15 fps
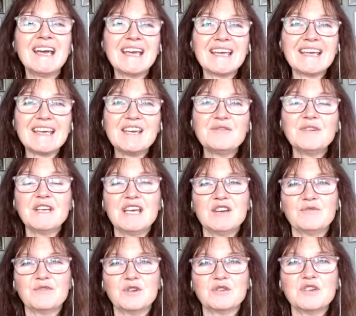Even if
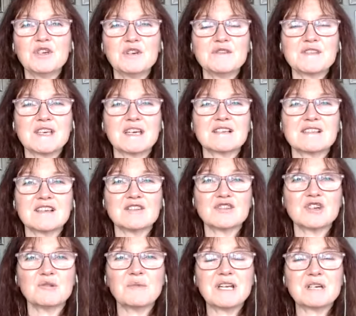you're using
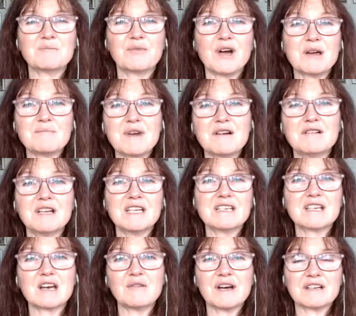social media primarily to
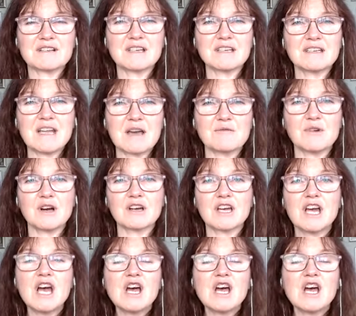go out and network,